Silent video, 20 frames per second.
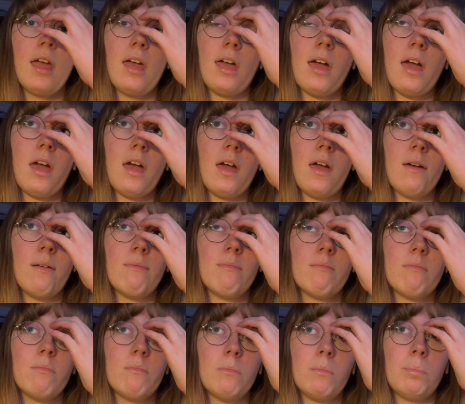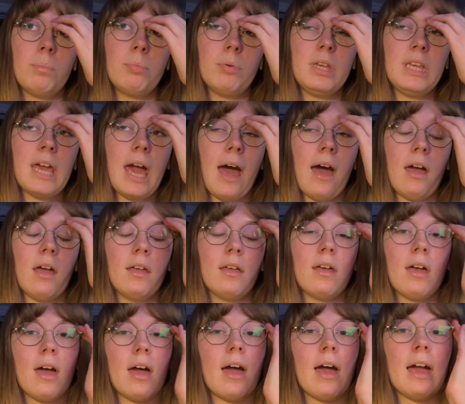But yeah,
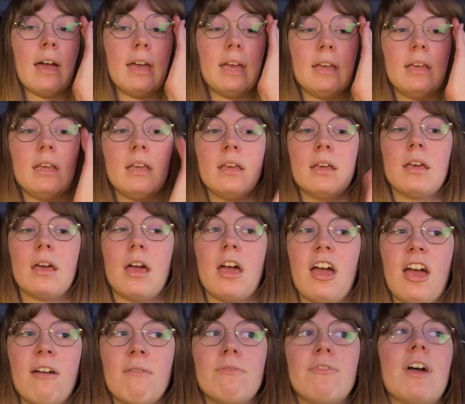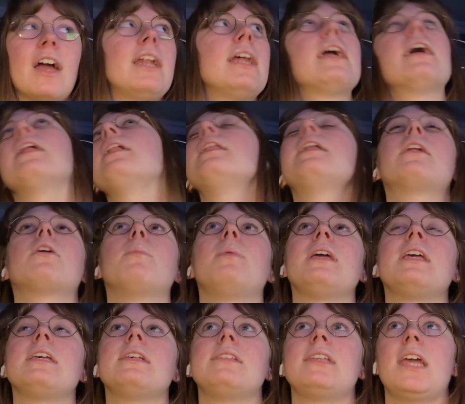I'm finding it a little
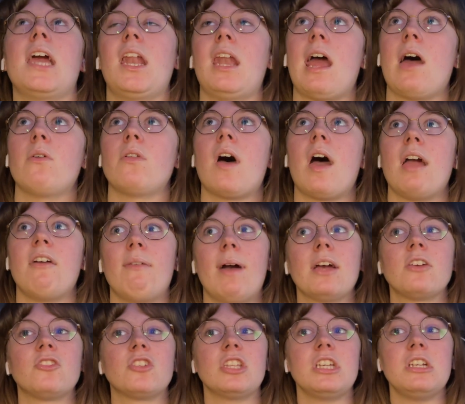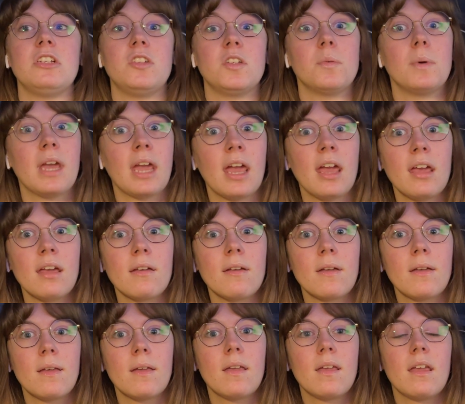bit easier now that I'm actually doing it.
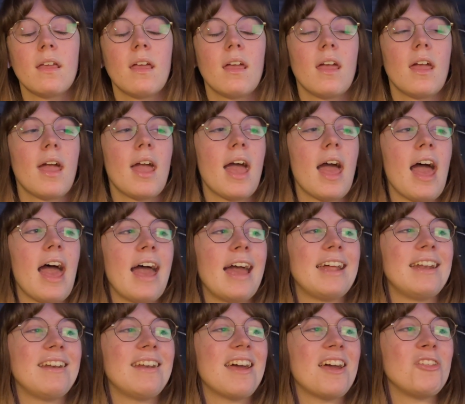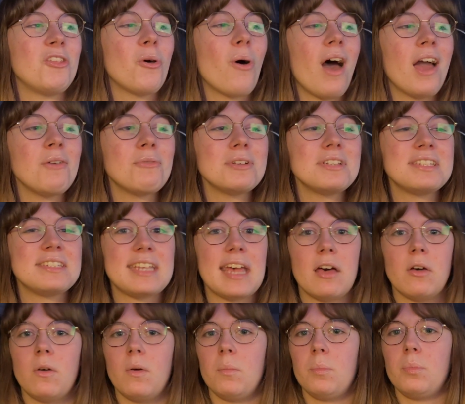And I thought I would
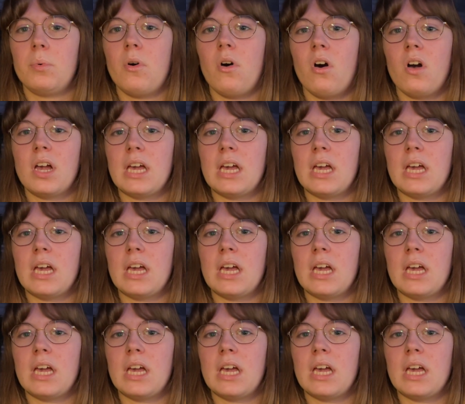set up on